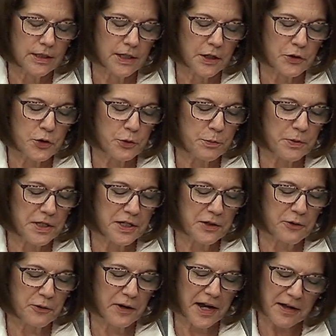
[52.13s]
to be
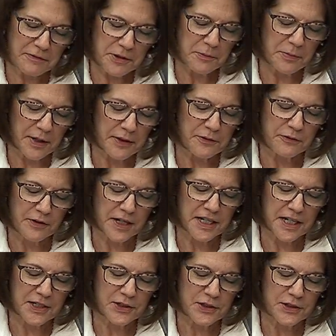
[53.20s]
crafted by the
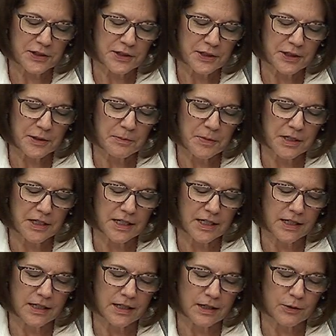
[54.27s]
Finance
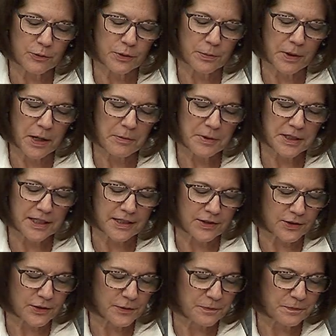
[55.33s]
Committee
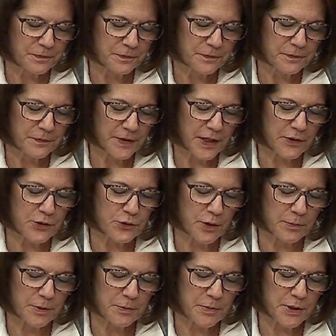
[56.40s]
Republicans and the
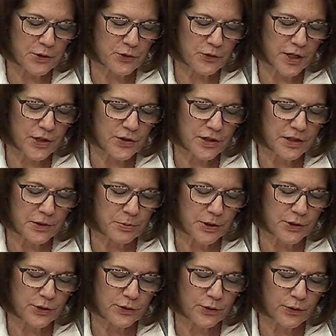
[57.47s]
Trump administration. This brings
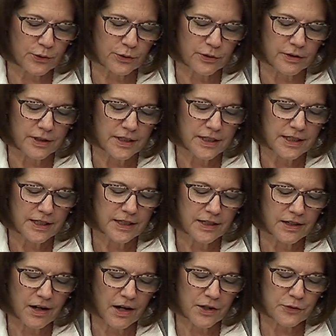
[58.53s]
the total
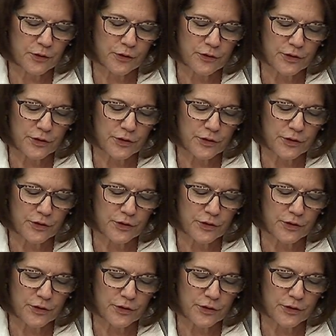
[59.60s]
cost for over